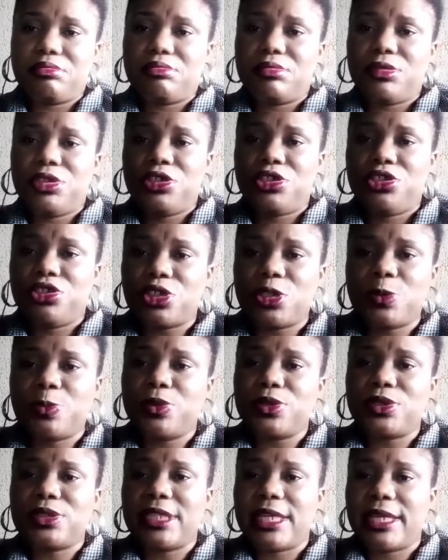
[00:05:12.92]
you just
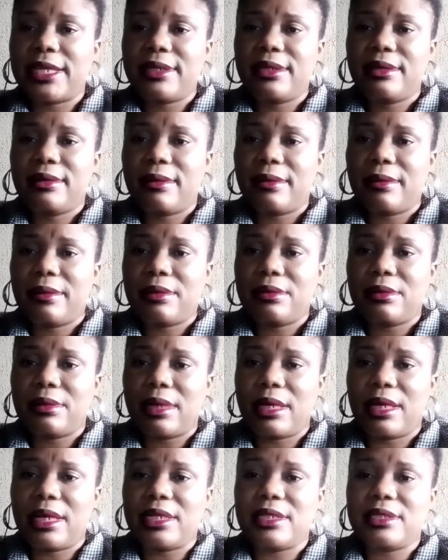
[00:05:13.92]
posted,
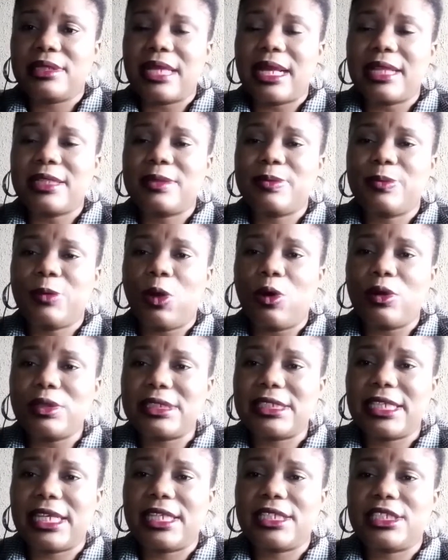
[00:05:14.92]
and that
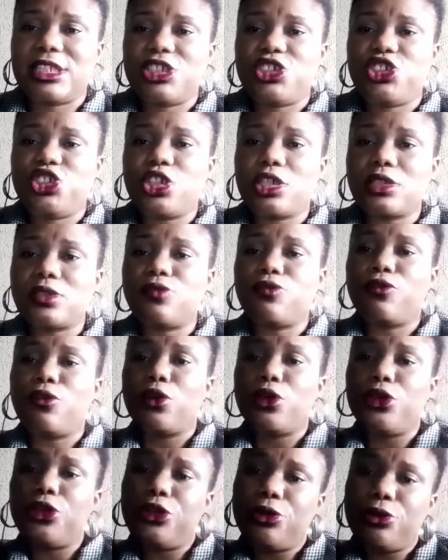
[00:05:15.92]
content is just
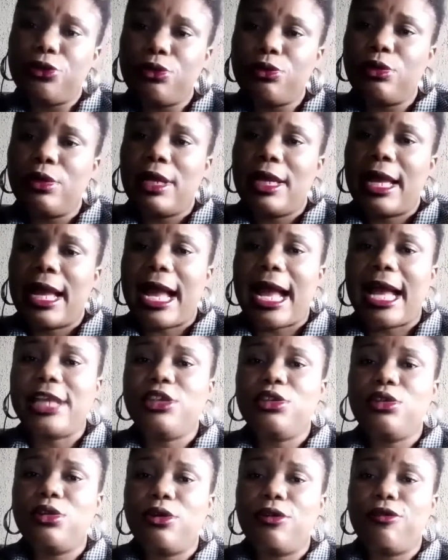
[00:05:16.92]
for you
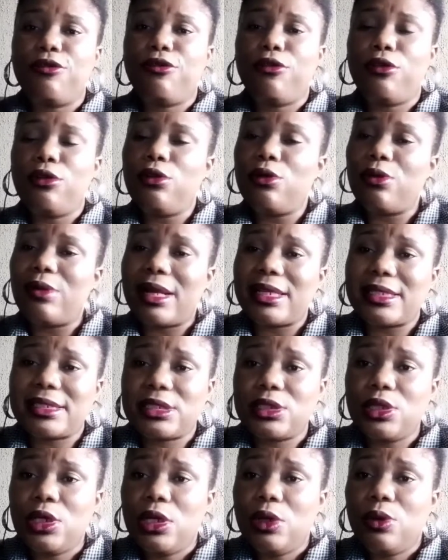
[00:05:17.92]
and your
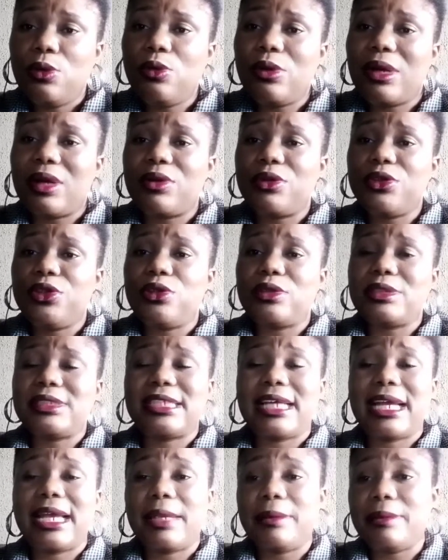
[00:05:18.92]
followers who are on your
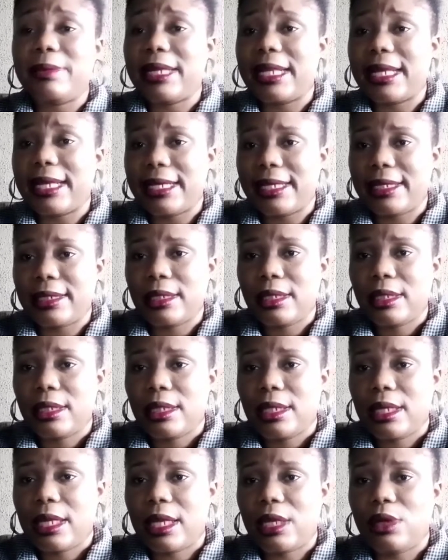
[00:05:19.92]
timeline,
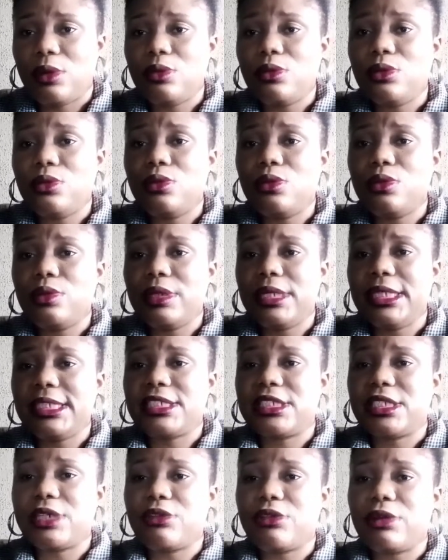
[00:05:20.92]
and who
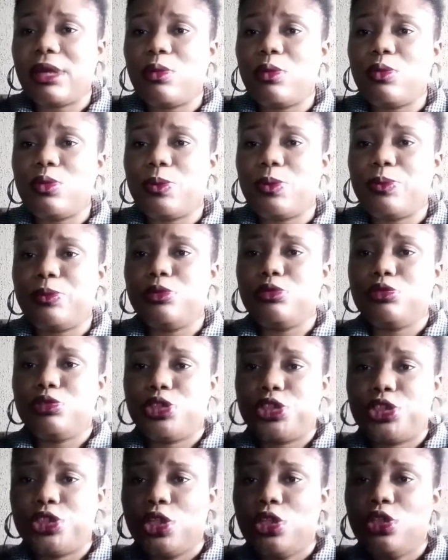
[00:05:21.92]
Instagram will
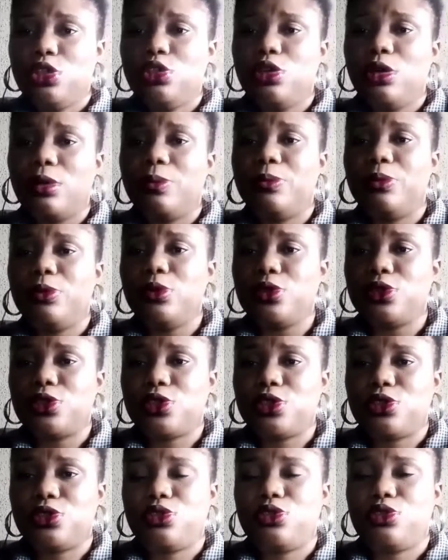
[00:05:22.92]
push your
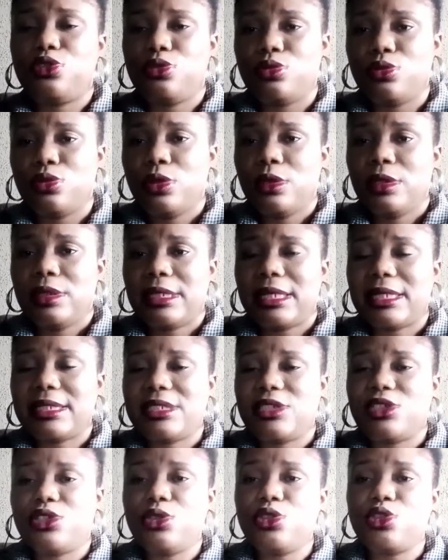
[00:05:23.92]
post to. That
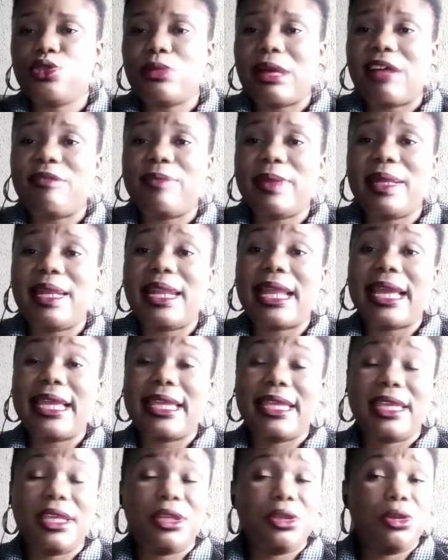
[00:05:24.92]
is those who have been
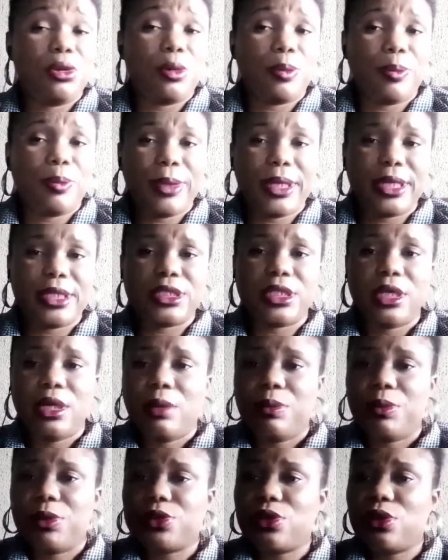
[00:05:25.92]
liking your page.
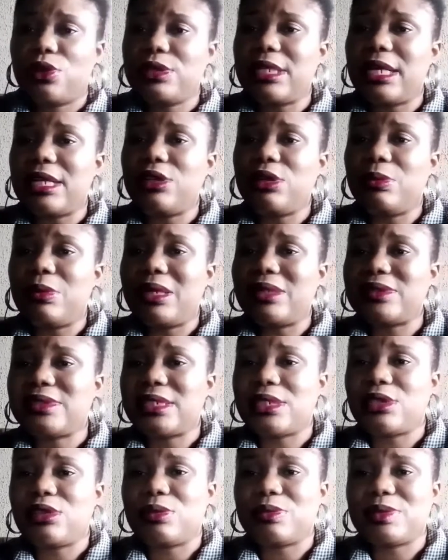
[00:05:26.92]
But under normal
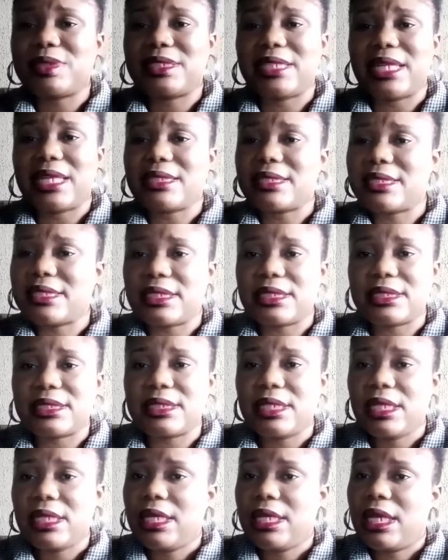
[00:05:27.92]

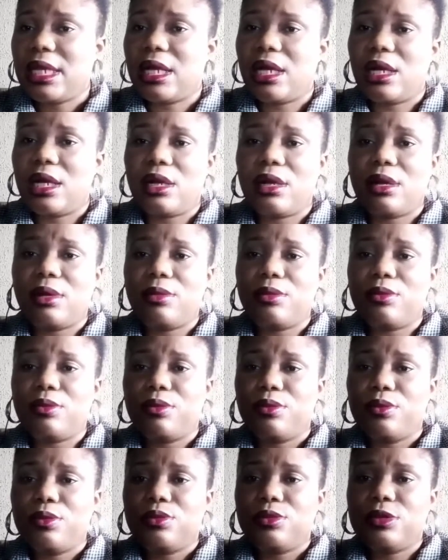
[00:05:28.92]
circumstances,
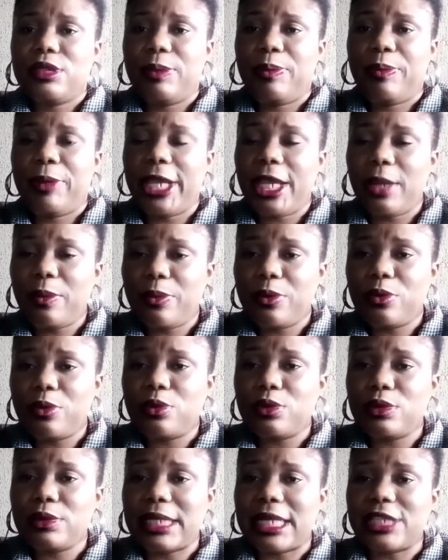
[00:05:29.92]
the
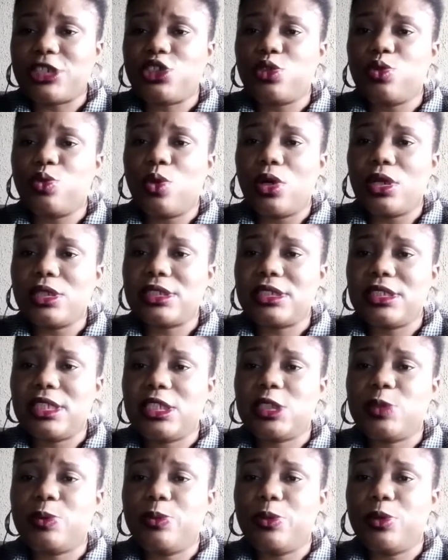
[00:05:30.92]
people that you want
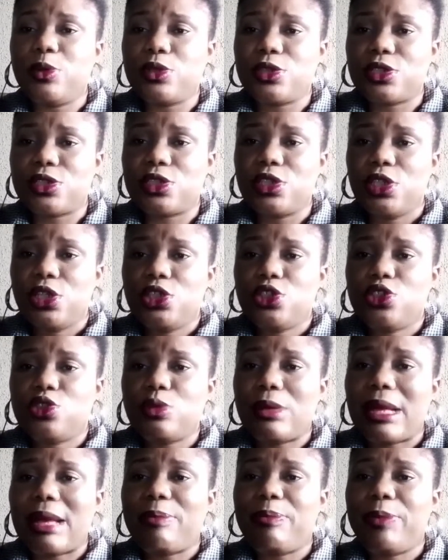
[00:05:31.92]
this post
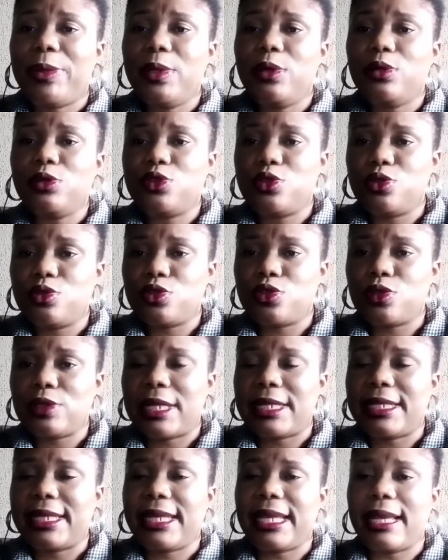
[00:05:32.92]
to appeal to, so
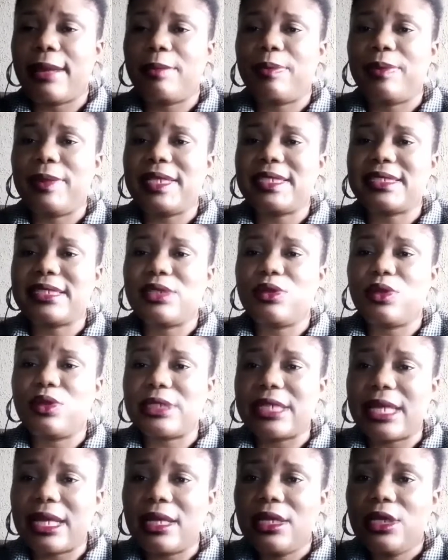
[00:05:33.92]
that they can place an
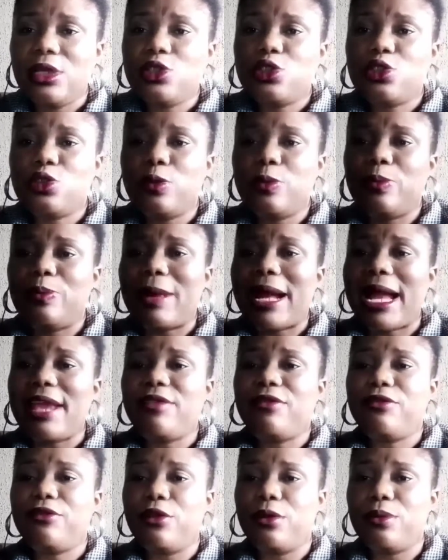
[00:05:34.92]
order to buy
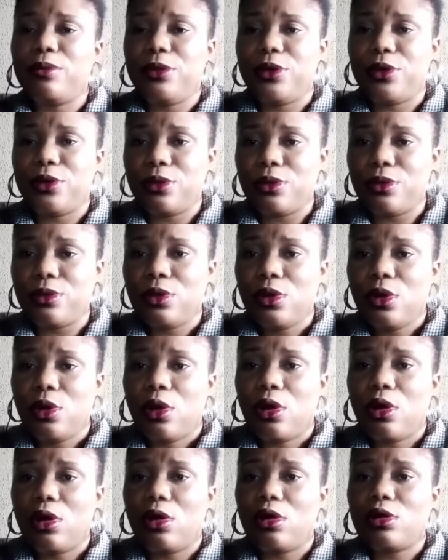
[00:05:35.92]
from you,
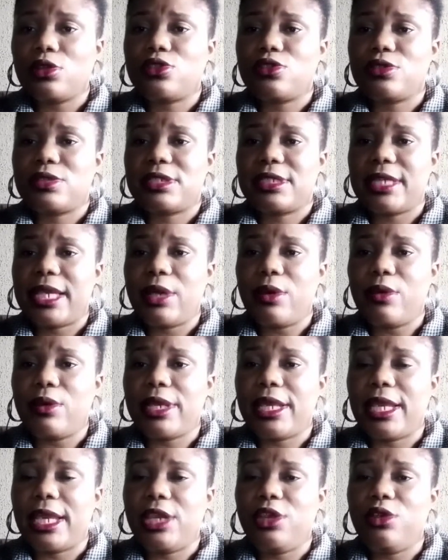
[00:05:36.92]
or to say,
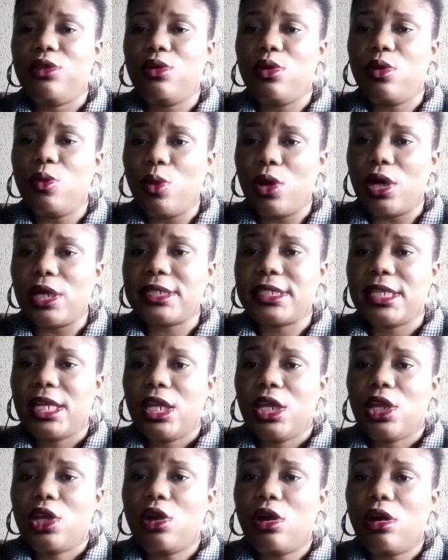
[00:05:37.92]
okay, you know what,
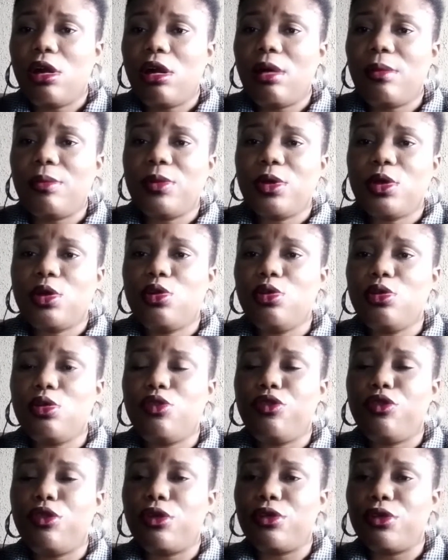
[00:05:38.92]
come cook
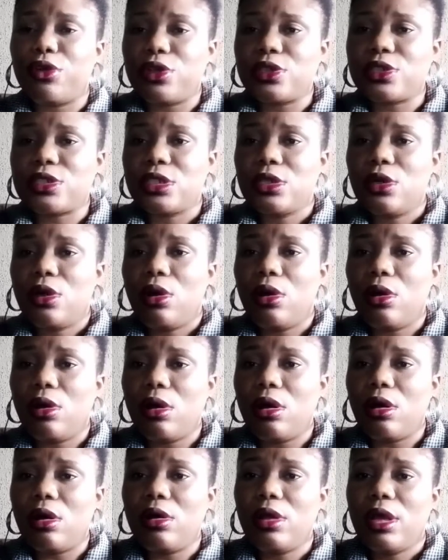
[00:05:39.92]
for us,
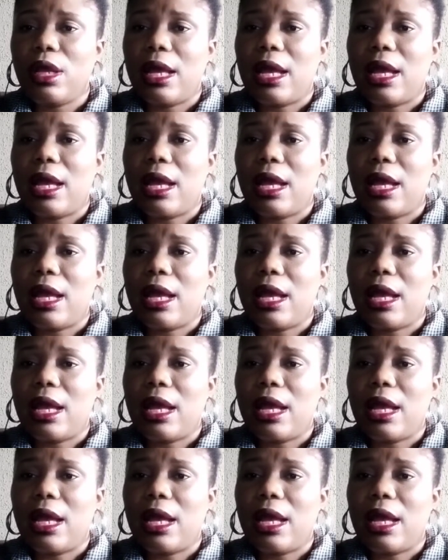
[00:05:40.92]
or